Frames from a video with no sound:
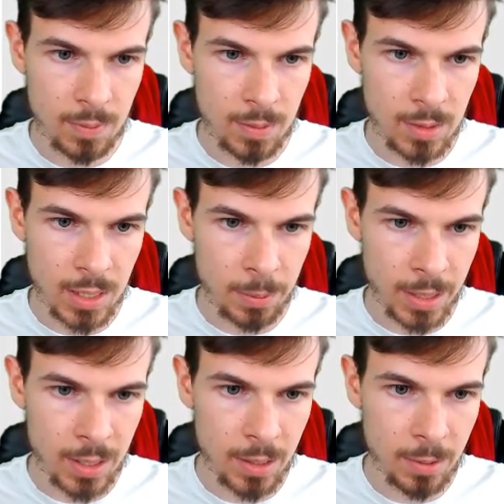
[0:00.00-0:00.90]
There we
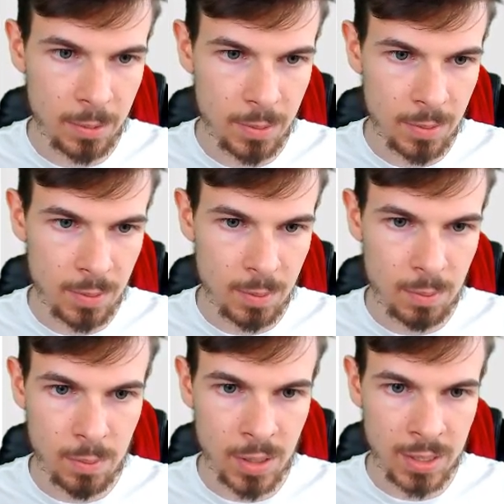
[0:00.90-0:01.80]
go.
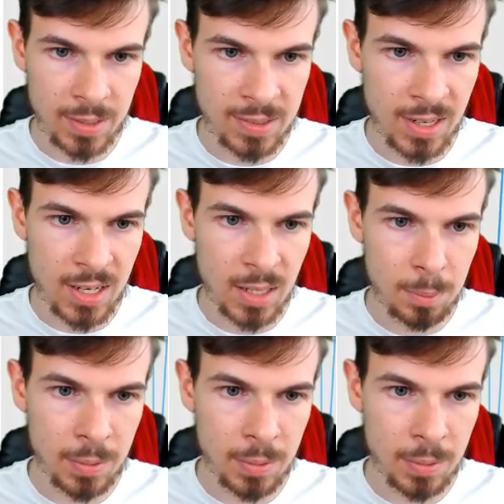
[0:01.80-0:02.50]
Bring this up.